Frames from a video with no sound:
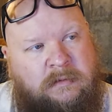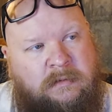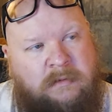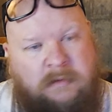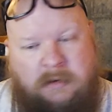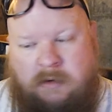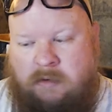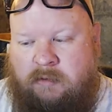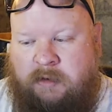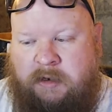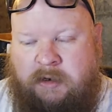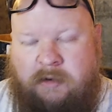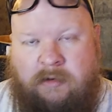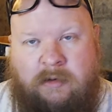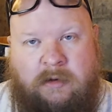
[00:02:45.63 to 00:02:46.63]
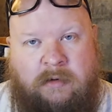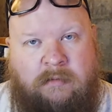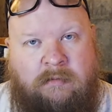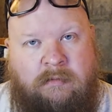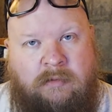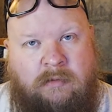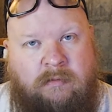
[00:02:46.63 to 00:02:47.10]
only do the
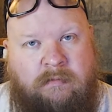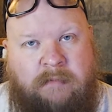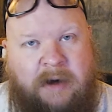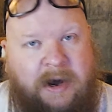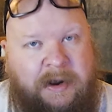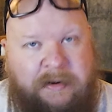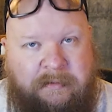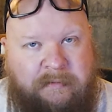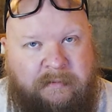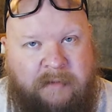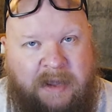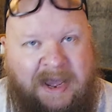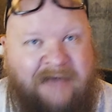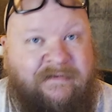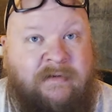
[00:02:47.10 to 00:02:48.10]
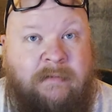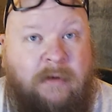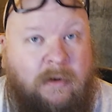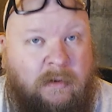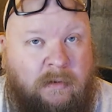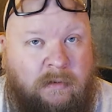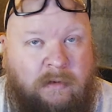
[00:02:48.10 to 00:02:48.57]
bottom half a
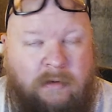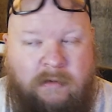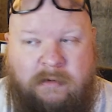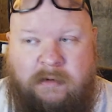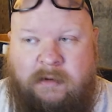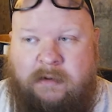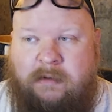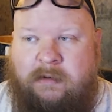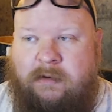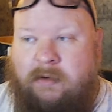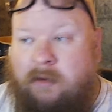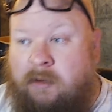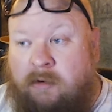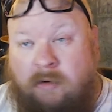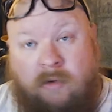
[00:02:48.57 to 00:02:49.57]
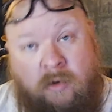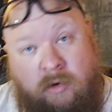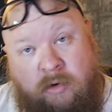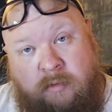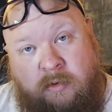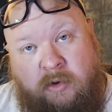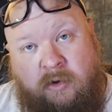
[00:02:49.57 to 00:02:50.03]
bowl, do a little
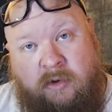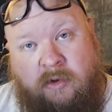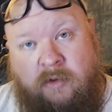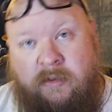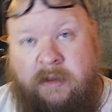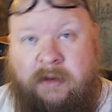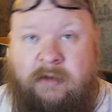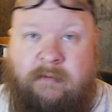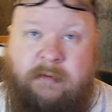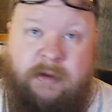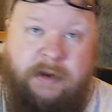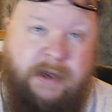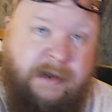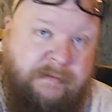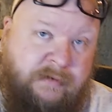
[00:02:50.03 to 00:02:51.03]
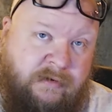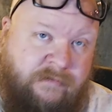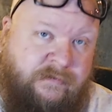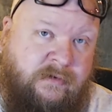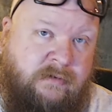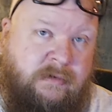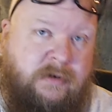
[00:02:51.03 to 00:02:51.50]
quarter bowl, and then you build up to a
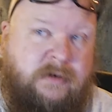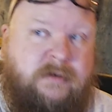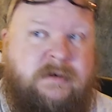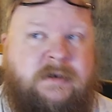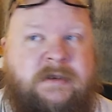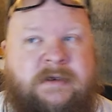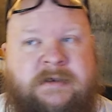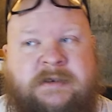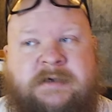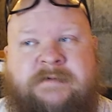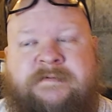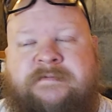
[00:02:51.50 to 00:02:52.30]
full bowl and all that stuff.